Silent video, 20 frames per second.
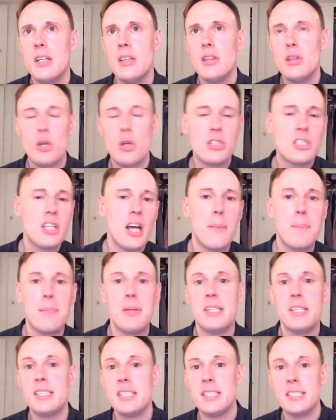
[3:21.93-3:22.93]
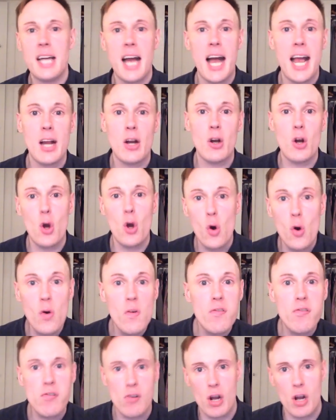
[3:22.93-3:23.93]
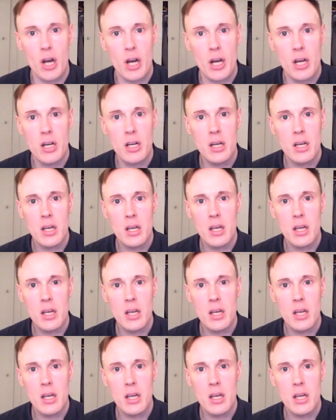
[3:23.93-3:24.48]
looked up his entire oeuvre